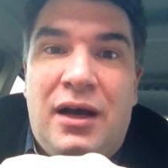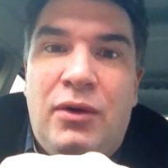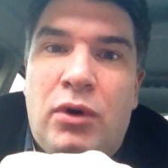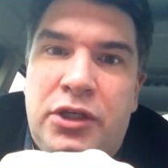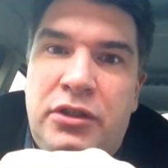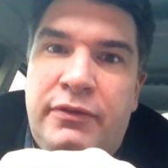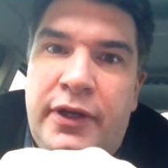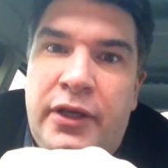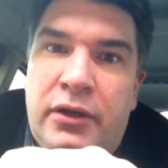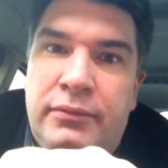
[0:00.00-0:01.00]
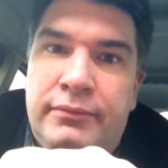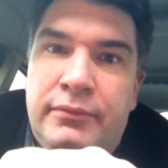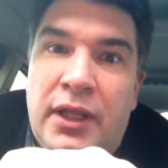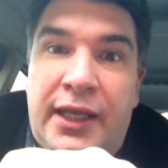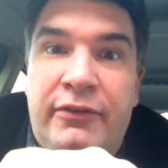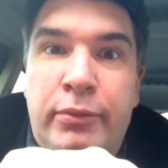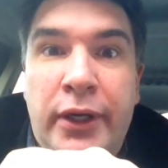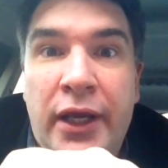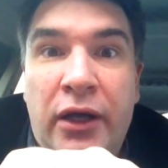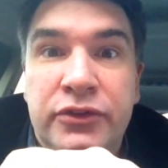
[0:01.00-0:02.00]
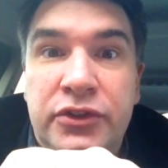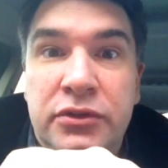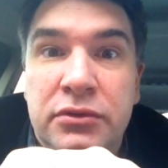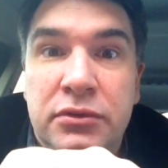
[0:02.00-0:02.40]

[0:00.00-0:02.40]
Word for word: I watched her video like everybody else.